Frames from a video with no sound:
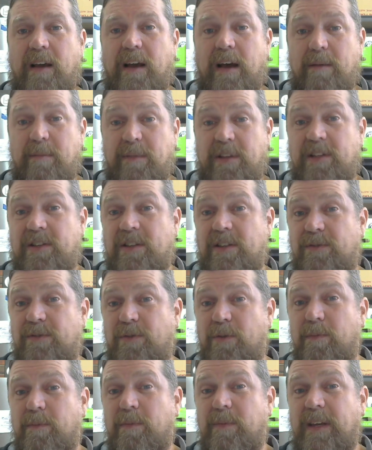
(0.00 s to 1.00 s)
this is
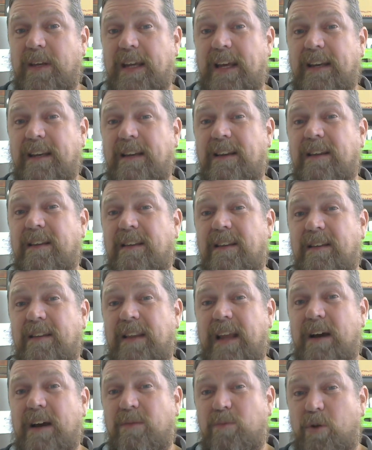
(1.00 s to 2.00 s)
from, again,
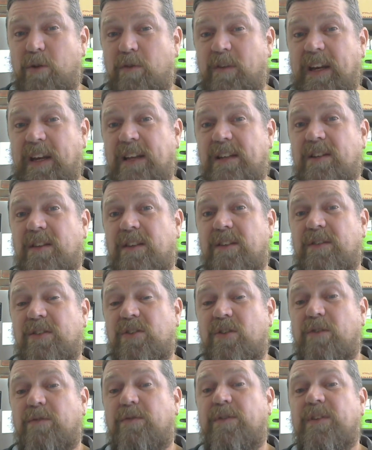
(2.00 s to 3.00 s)
now moving into the
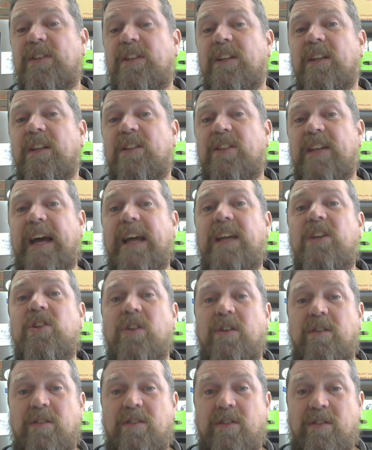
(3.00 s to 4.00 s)
sort of
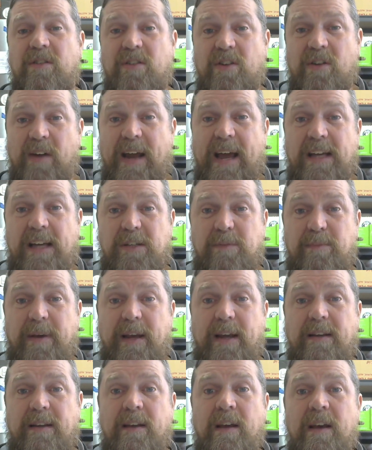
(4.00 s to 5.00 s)
facilitation sort of
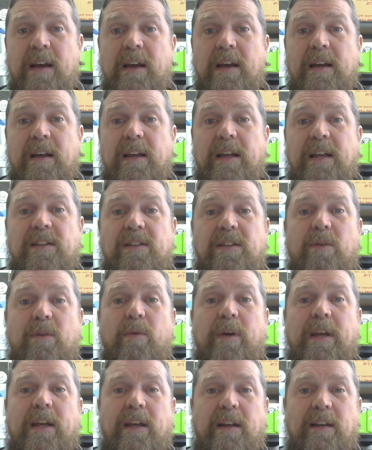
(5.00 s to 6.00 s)
aspect, is that
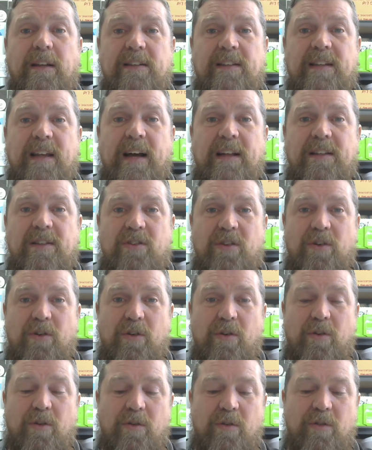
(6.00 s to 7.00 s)
we can start
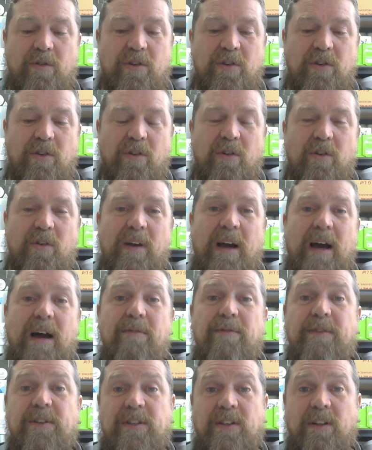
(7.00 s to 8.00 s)
to
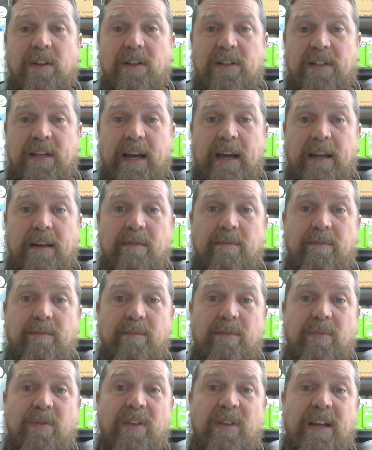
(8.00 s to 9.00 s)
facilitate
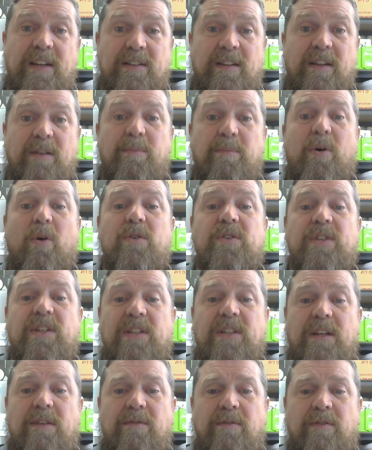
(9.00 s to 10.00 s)
things that are
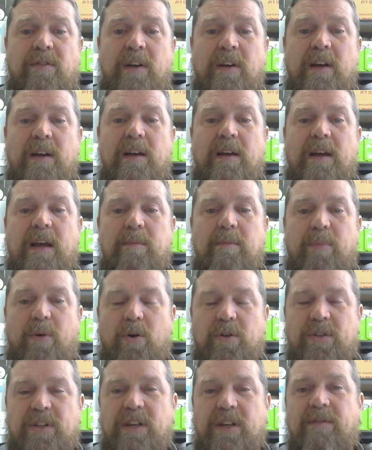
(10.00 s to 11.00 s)
positive and
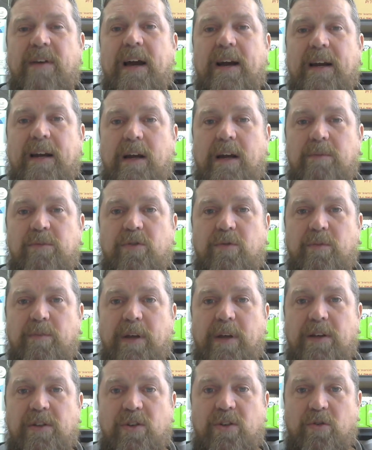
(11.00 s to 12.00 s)
positive outcomes from
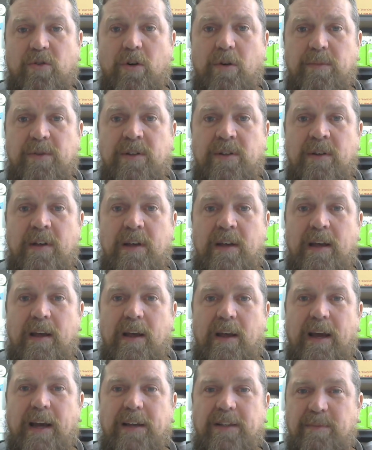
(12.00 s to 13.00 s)
those groups,
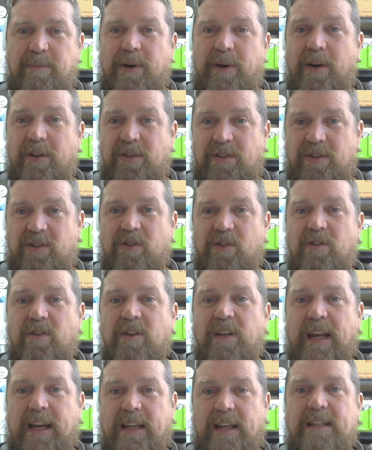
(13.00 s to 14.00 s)
as opposed to
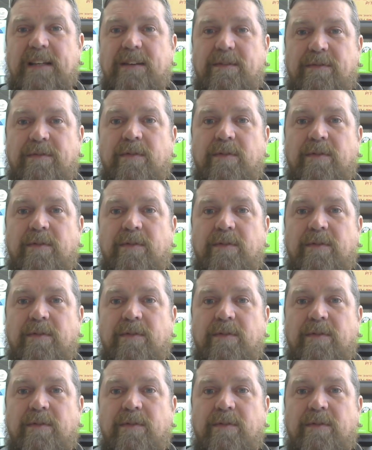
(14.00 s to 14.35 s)
negative